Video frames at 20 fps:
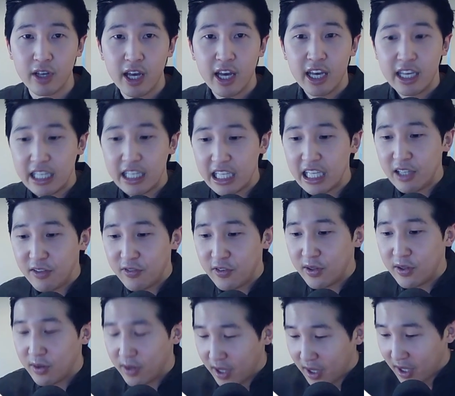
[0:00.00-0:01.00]
He
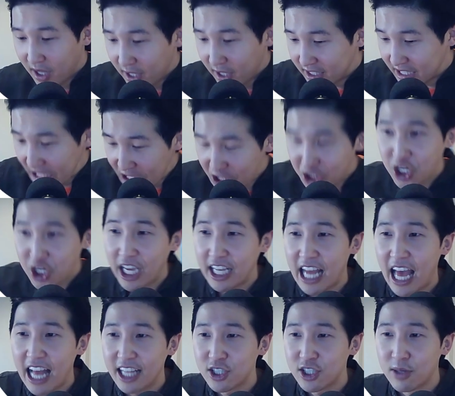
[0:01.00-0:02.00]
even DJ'd
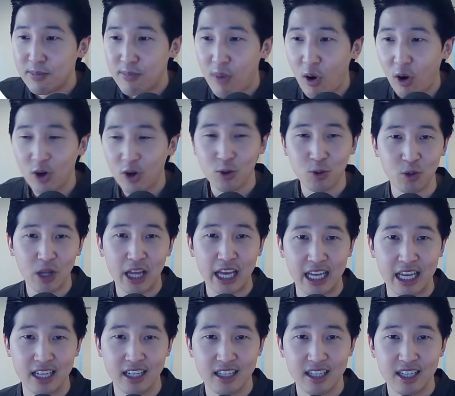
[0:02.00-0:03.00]
at
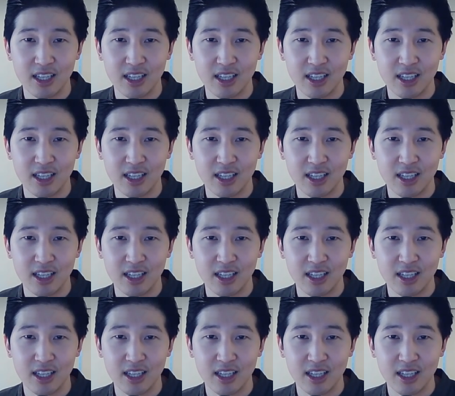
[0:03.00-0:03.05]
Tomorrowland,